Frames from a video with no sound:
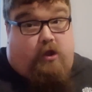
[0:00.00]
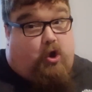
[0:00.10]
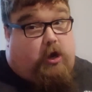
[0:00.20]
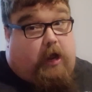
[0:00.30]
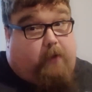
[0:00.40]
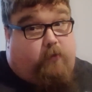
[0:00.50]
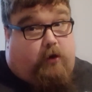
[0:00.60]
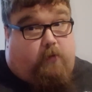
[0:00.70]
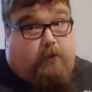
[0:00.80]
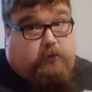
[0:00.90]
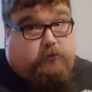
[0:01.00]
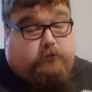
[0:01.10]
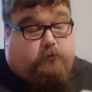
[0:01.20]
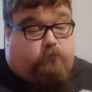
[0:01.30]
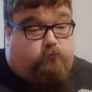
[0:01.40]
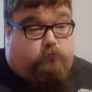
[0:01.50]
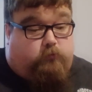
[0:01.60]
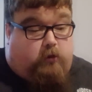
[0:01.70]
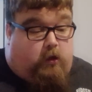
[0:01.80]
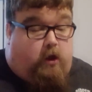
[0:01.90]
You'd hate in the comments.
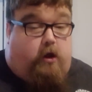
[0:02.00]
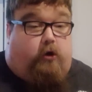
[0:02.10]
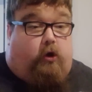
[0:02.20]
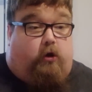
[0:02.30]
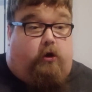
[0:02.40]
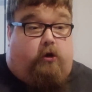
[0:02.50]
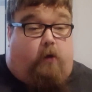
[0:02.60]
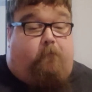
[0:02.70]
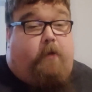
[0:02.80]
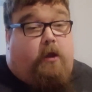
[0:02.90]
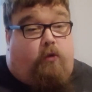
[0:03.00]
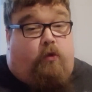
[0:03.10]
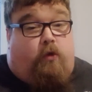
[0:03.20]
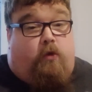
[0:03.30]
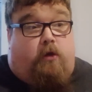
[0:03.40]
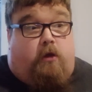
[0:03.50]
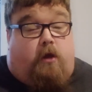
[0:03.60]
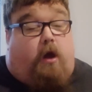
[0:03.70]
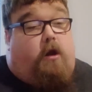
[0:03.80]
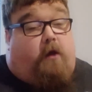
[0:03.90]
You know, Bill,
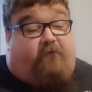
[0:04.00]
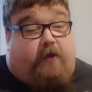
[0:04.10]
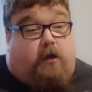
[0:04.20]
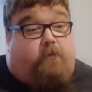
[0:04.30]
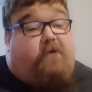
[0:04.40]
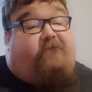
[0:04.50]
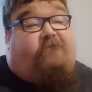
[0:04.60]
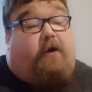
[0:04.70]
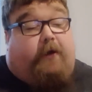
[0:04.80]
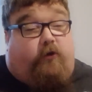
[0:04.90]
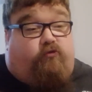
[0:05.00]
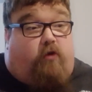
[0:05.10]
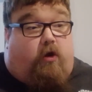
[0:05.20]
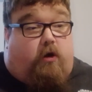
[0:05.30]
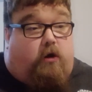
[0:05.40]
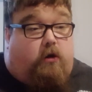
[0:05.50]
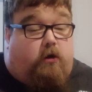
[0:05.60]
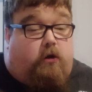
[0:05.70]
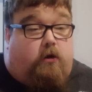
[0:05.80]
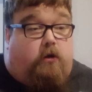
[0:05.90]
I love you, but you're fucking wrong.
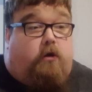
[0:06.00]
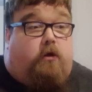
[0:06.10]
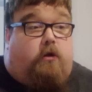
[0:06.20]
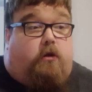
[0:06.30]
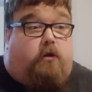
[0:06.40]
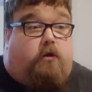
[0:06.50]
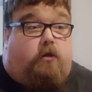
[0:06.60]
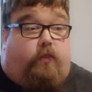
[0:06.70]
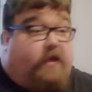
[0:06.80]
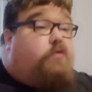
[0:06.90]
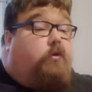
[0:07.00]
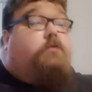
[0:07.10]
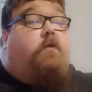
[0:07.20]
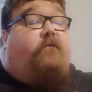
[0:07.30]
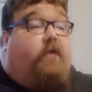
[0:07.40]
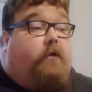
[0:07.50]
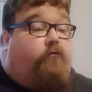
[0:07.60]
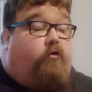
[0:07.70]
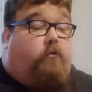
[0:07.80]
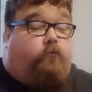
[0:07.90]
This one's my
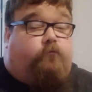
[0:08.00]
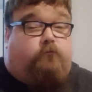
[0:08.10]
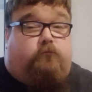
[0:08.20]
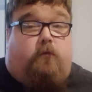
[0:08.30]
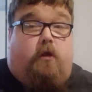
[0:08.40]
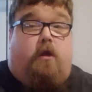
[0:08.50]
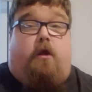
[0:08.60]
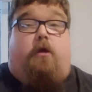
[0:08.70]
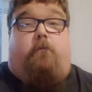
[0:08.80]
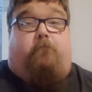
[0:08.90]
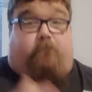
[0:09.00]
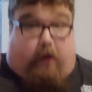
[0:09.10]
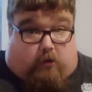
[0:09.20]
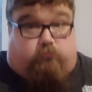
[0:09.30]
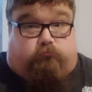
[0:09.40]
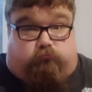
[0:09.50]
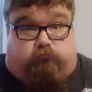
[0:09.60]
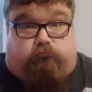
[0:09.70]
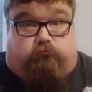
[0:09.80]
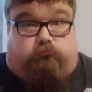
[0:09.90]
favourite. But
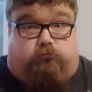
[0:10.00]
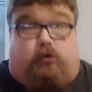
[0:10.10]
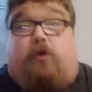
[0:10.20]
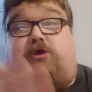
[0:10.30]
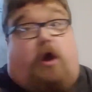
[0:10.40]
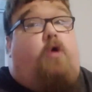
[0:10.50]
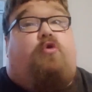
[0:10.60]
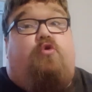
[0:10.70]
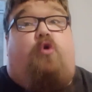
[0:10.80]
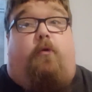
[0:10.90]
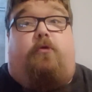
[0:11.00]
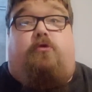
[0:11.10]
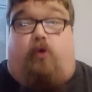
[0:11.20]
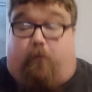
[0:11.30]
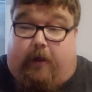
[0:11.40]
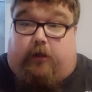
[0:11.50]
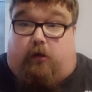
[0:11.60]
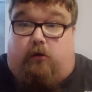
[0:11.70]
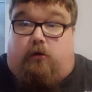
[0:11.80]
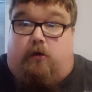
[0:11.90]
you're entitled to your
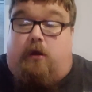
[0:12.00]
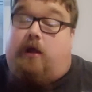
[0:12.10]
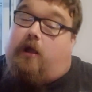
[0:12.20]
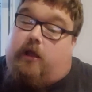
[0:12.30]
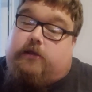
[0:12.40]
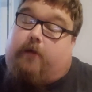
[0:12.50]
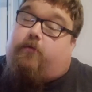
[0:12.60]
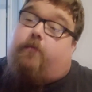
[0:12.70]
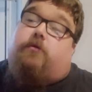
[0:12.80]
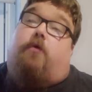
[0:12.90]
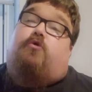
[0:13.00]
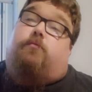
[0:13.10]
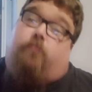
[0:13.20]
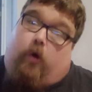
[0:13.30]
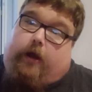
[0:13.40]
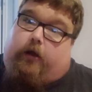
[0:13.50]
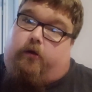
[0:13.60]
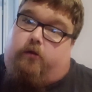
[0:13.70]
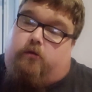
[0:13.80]
opinion, so I'm entitled to mine.